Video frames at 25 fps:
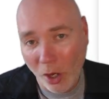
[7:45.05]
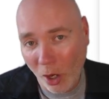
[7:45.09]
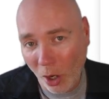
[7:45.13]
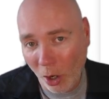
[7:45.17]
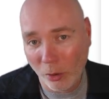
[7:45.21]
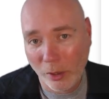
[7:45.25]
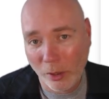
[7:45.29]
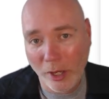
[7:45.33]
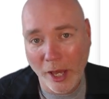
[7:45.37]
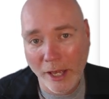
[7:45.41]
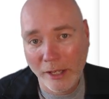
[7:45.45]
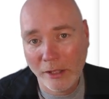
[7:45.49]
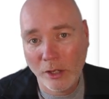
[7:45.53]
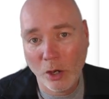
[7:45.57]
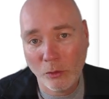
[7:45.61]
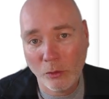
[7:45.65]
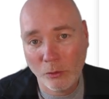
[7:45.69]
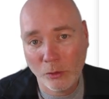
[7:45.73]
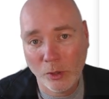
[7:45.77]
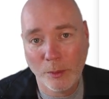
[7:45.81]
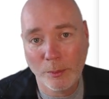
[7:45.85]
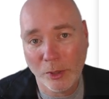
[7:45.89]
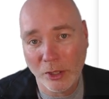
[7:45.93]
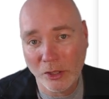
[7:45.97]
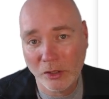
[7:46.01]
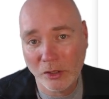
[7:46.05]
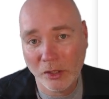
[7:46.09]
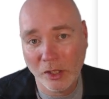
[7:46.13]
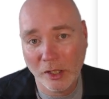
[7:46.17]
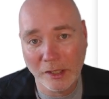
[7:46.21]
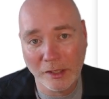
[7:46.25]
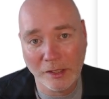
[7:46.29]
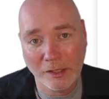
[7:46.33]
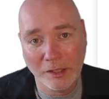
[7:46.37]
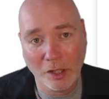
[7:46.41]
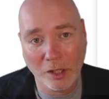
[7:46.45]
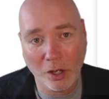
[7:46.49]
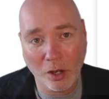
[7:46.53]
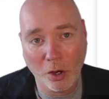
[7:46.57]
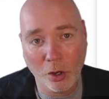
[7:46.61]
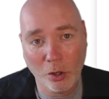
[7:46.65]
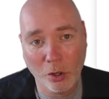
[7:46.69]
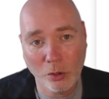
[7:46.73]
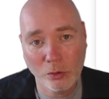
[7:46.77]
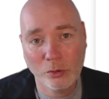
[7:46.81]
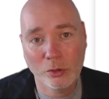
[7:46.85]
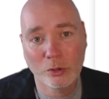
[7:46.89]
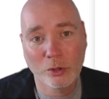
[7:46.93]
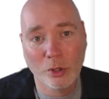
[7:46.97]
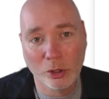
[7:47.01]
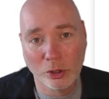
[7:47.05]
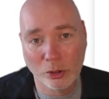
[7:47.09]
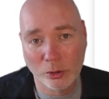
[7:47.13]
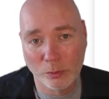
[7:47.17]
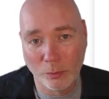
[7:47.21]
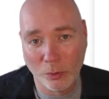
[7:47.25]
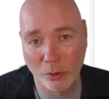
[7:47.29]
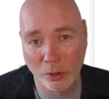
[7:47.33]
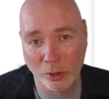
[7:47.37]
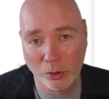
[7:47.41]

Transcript: okay, go for it, but it's $100 more.